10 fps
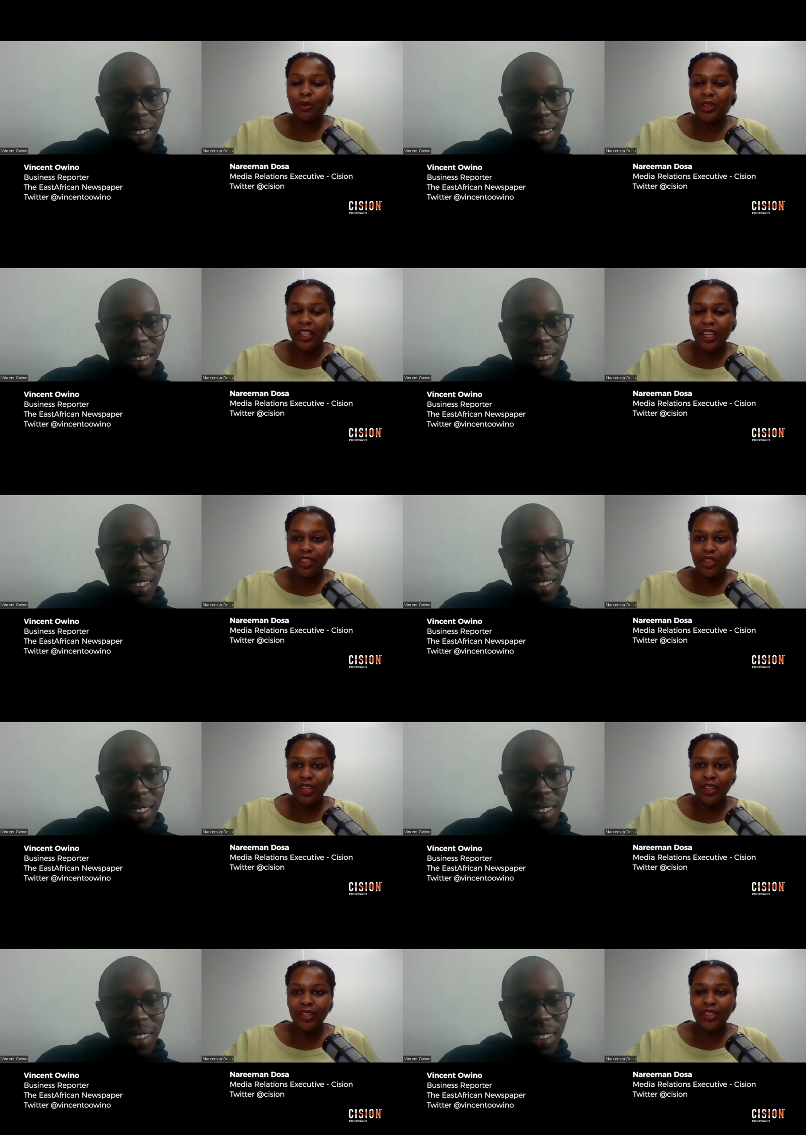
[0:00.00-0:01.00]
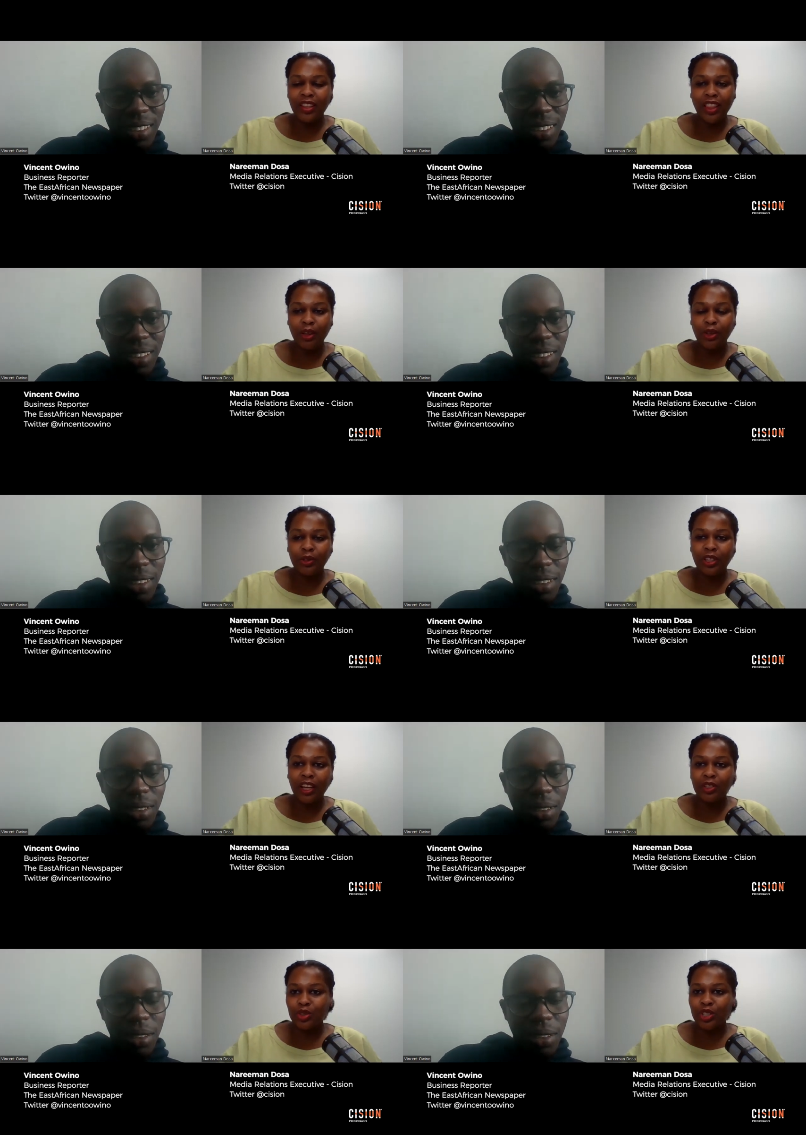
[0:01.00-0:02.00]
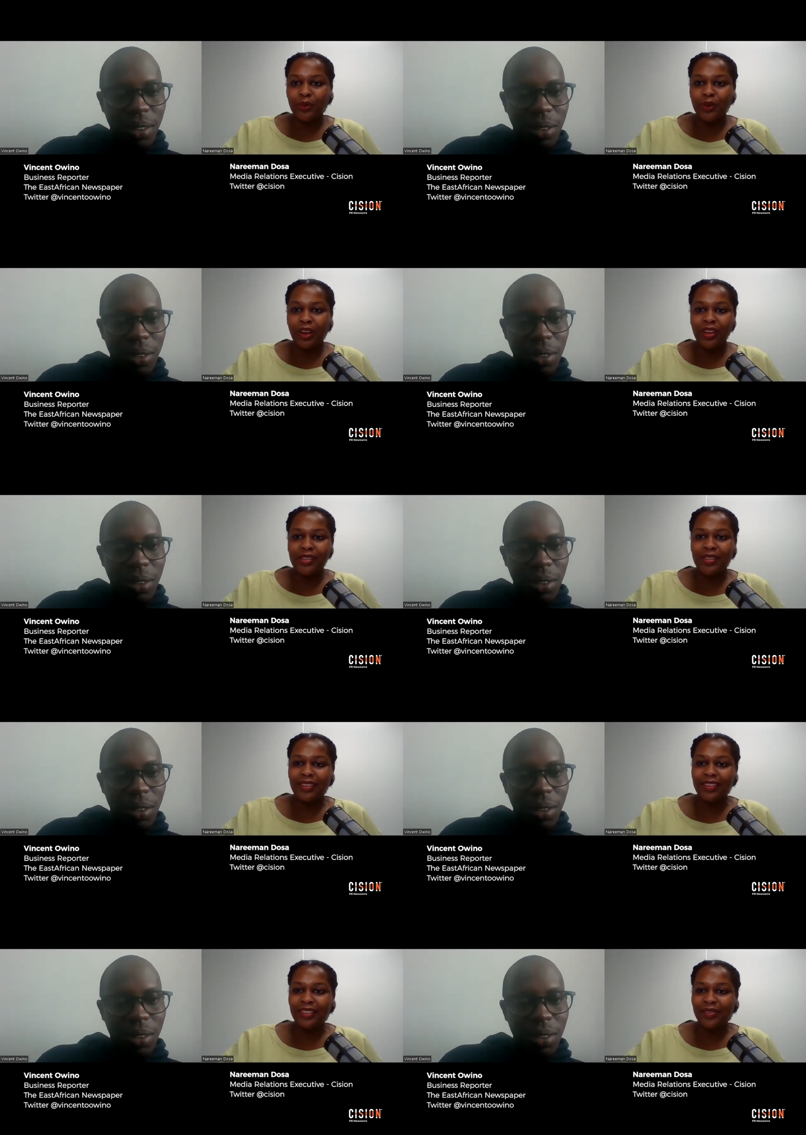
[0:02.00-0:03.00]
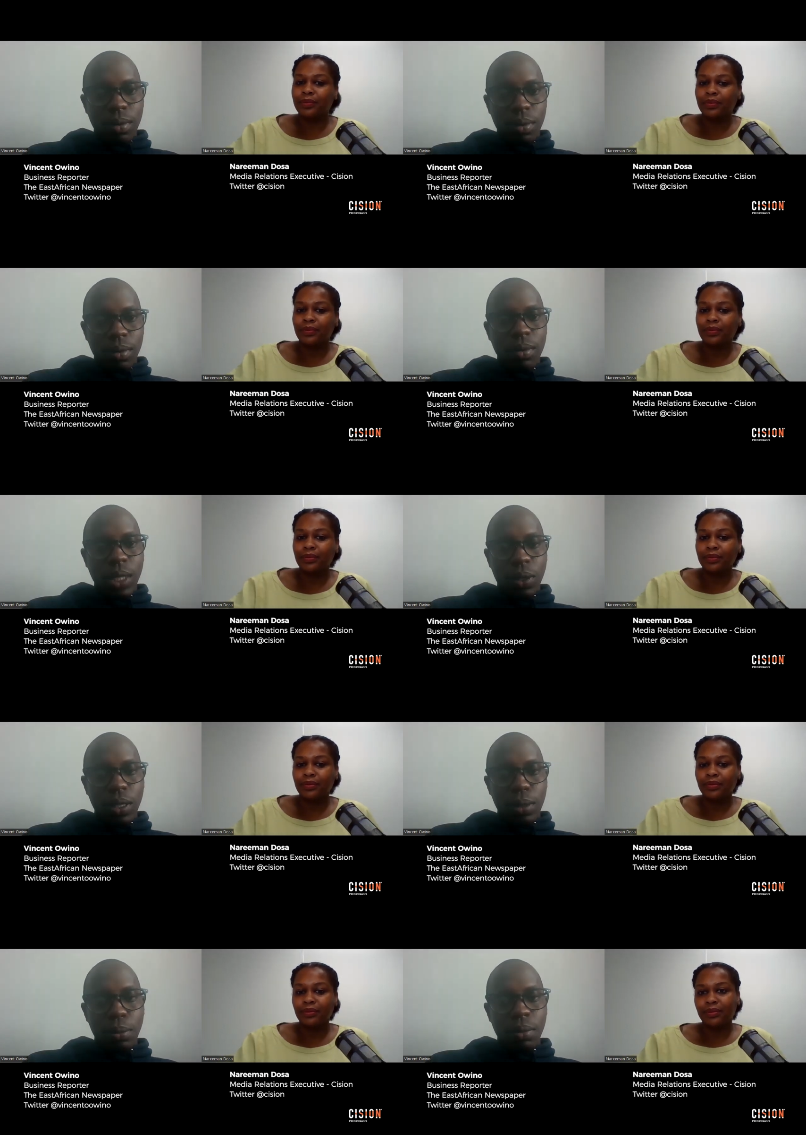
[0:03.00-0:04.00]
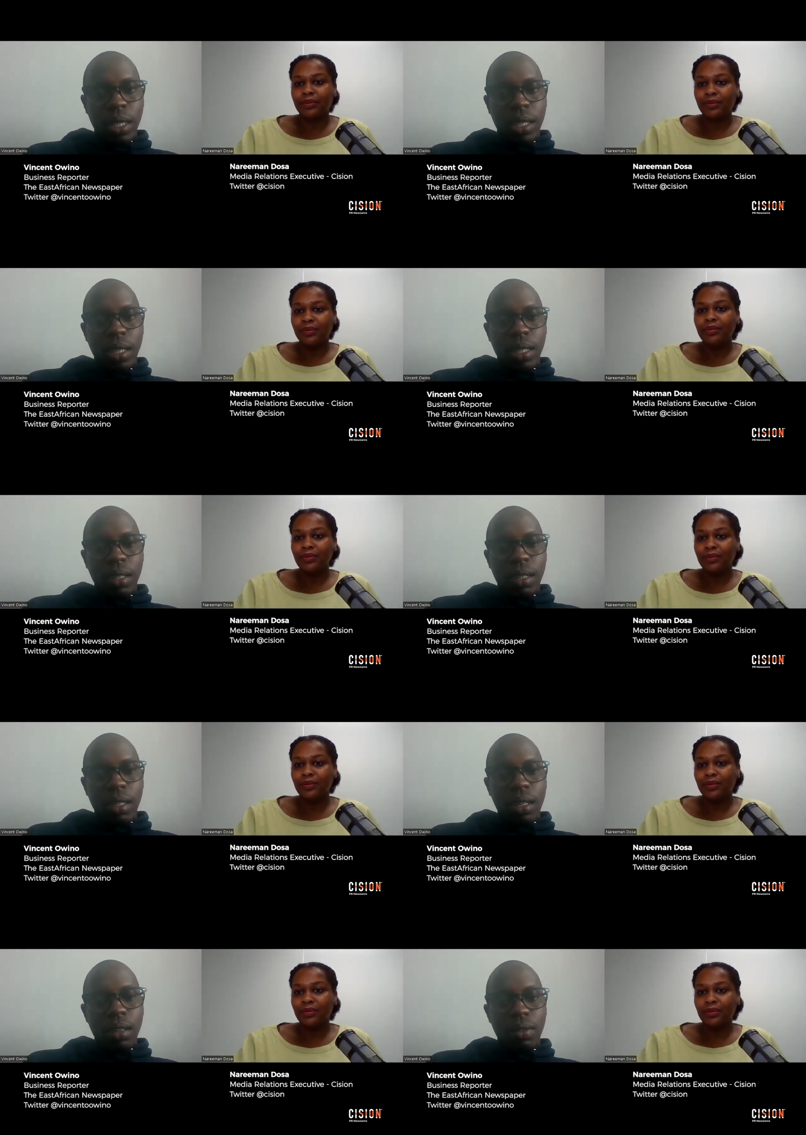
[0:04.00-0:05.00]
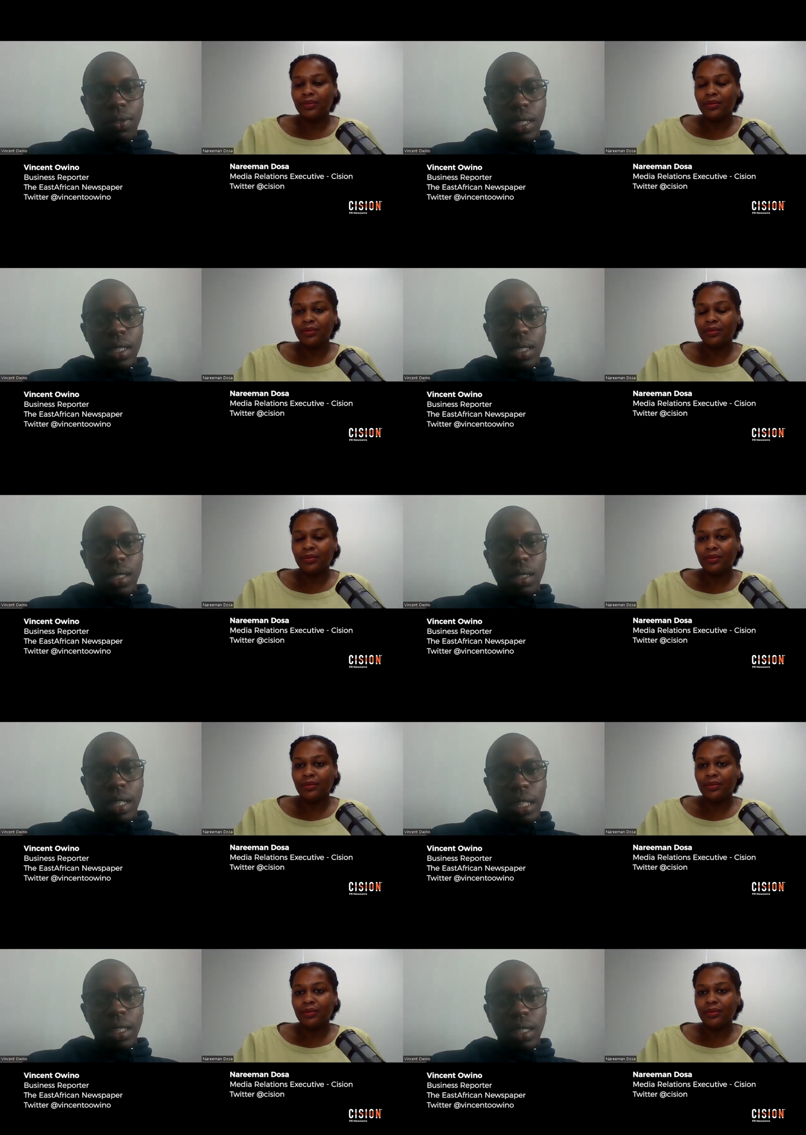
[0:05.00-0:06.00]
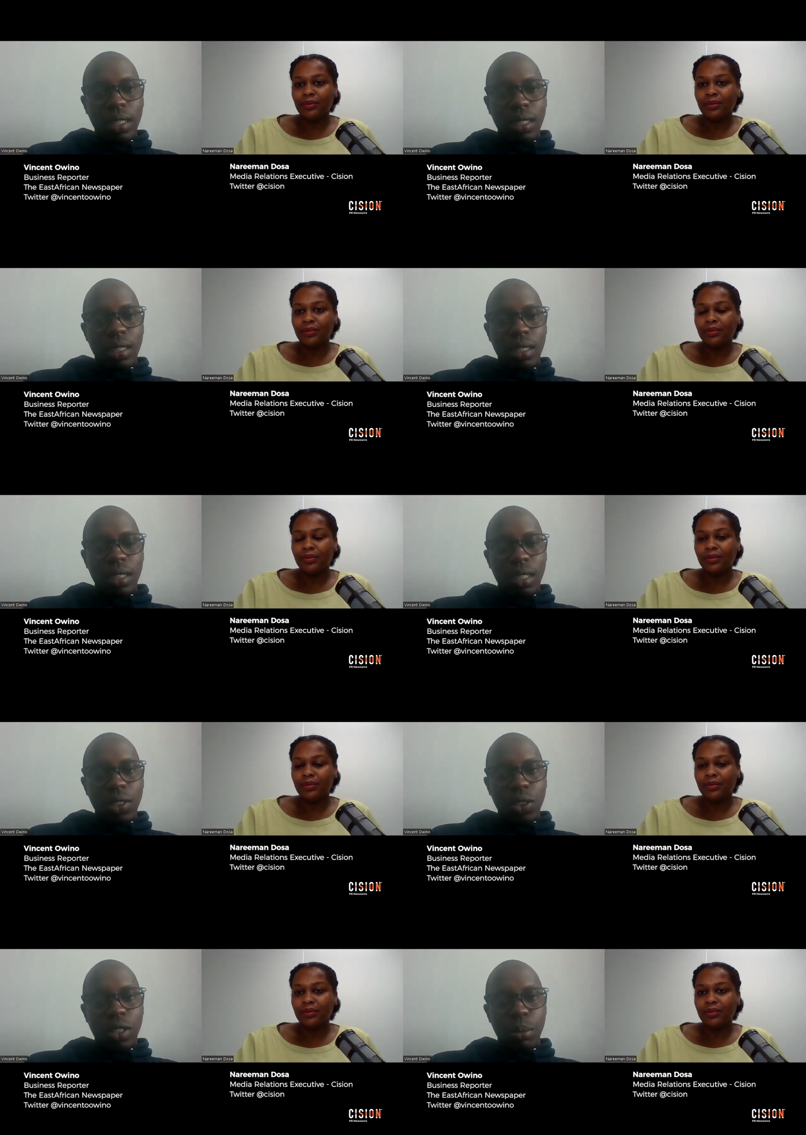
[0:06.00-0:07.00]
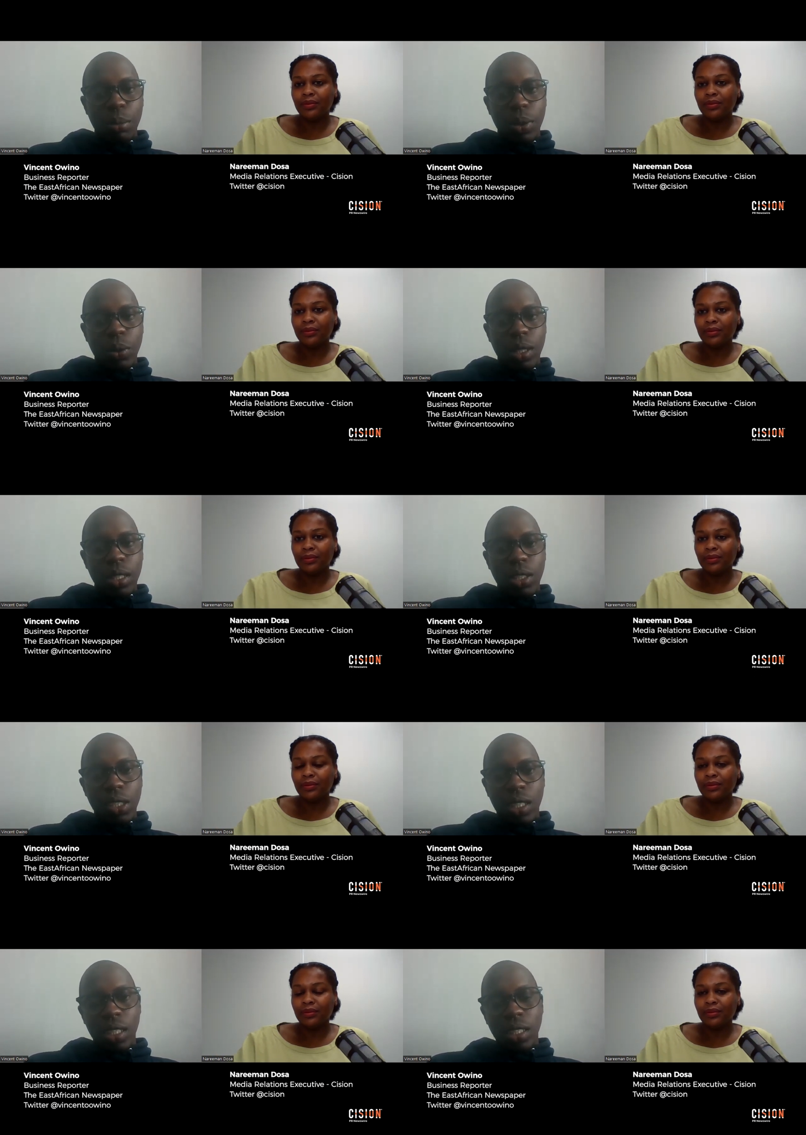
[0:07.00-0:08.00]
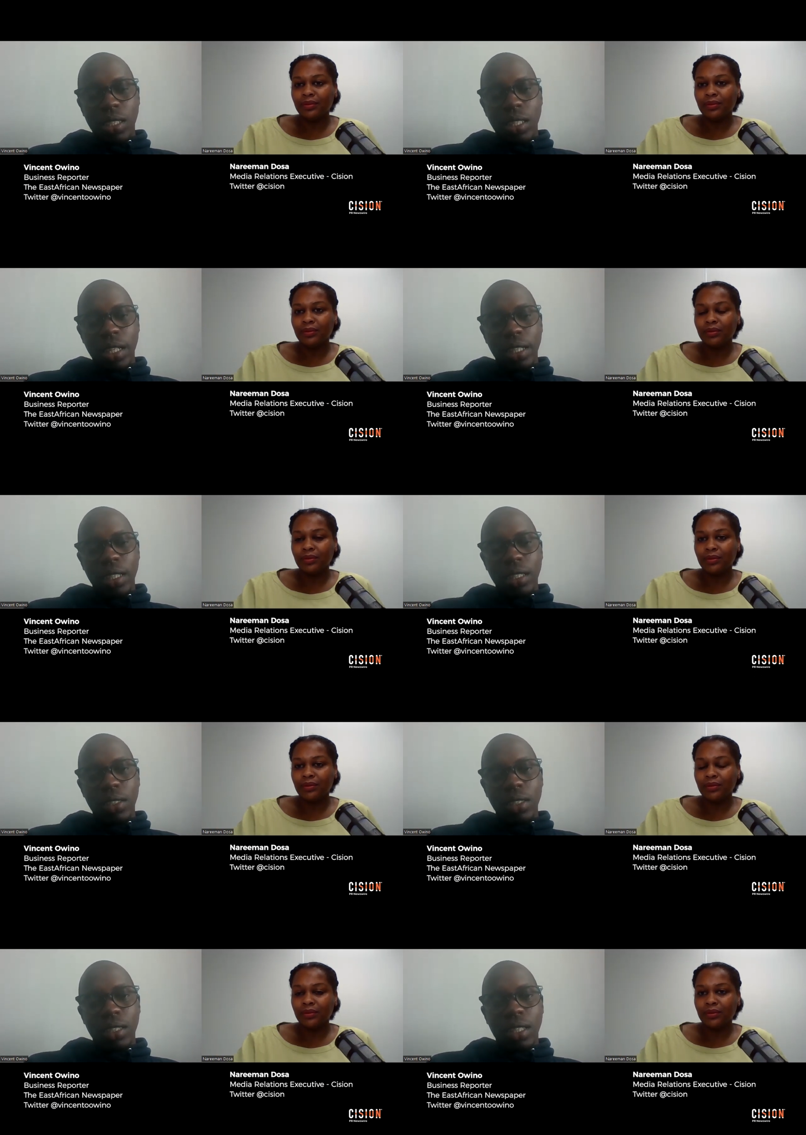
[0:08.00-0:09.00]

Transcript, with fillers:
Speaker 1: recommendations that you would like to share with us?
Speaker 2: Okay. Uh, first, I think the relationship between a journalist and